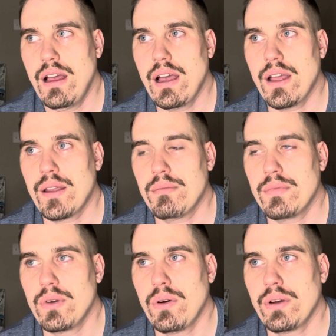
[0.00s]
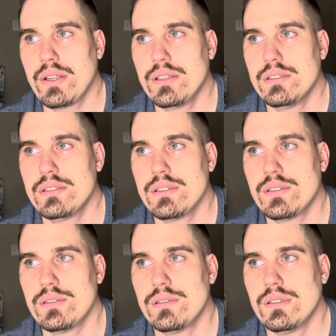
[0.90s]
I'm going
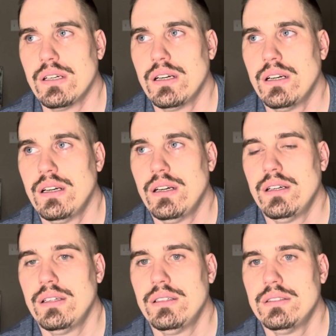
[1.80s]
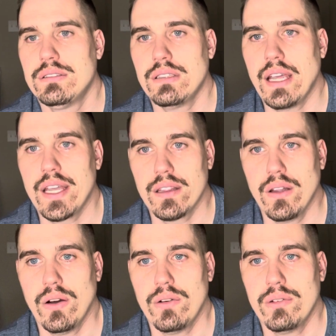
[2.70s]
to lay
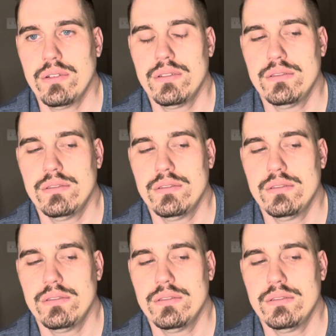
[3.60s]
low